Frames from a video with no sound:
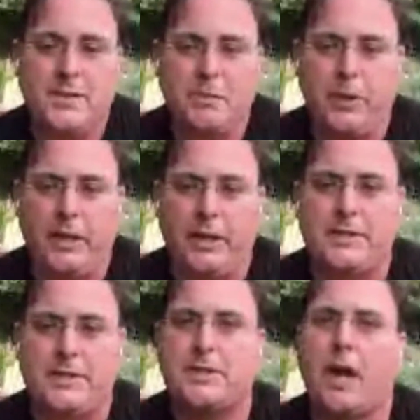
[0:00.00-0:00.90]
be
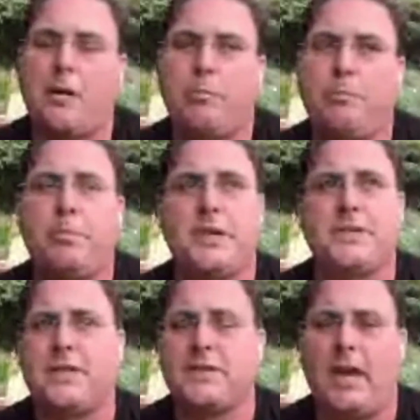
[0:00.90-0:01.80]
some
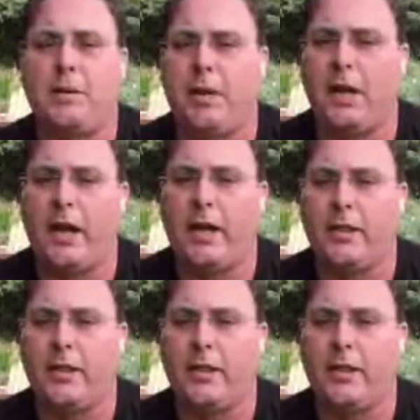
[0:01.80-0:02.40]
business KPI